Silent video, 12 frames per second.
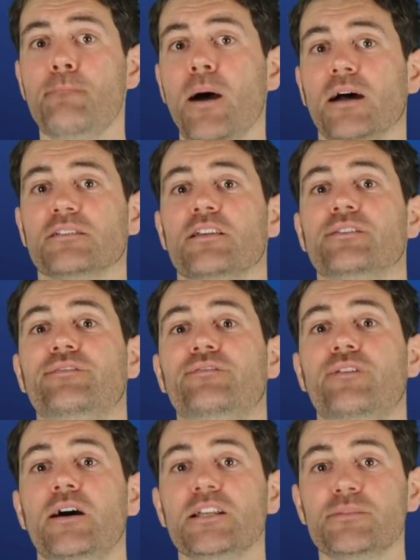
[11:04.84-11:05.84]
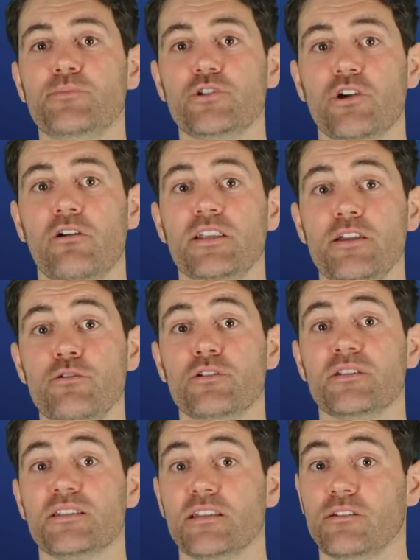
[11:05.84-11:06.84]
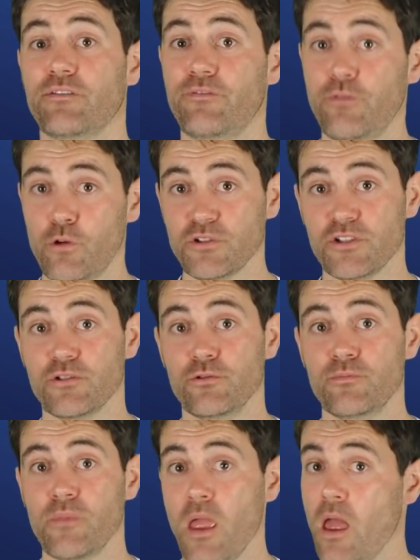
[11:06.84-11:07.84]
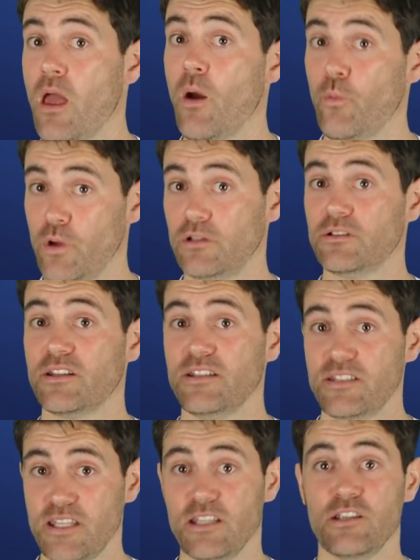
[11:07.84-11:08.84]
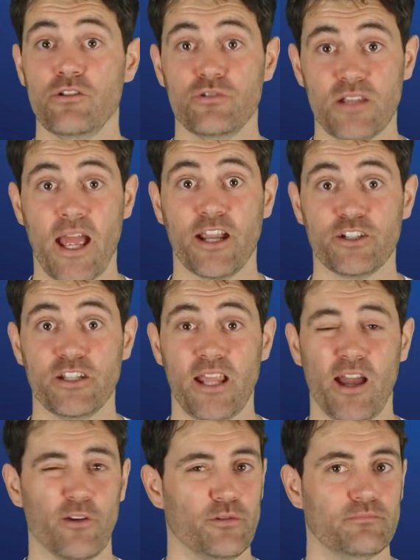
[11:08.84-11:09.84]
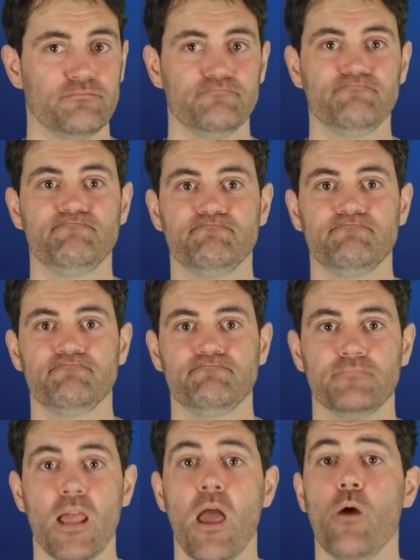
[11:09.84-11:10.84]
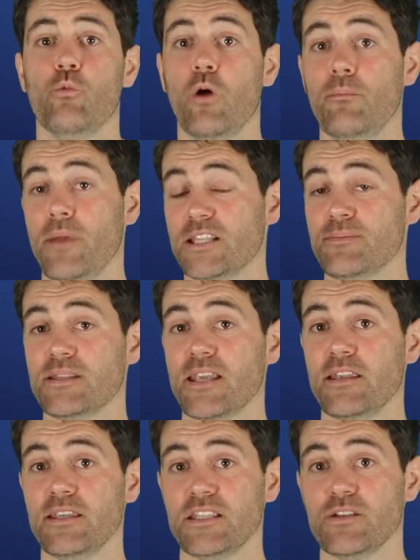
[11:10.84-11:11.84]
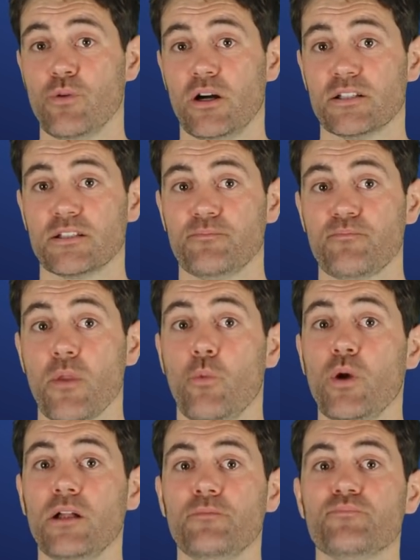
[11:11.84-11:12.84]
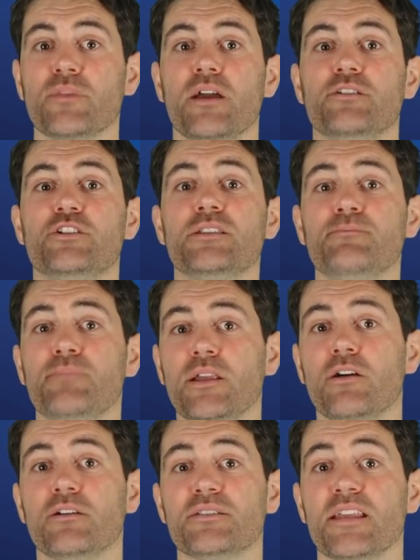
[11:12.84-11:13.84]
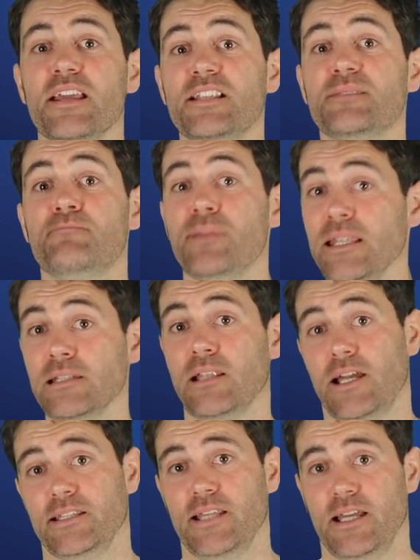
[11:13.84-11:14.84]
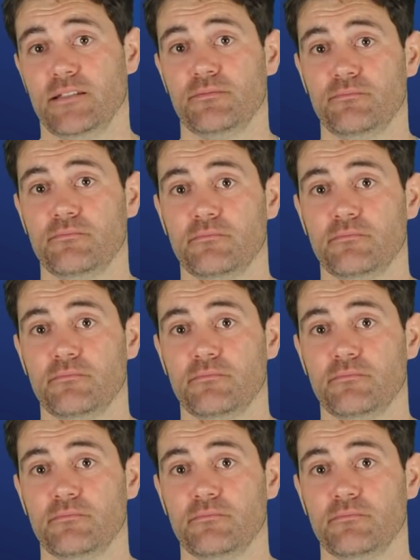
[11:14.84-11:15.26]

but the vast majority who can still afford to will continue to hash it out. What makes me say this, you ask? Well, just because it's been like that.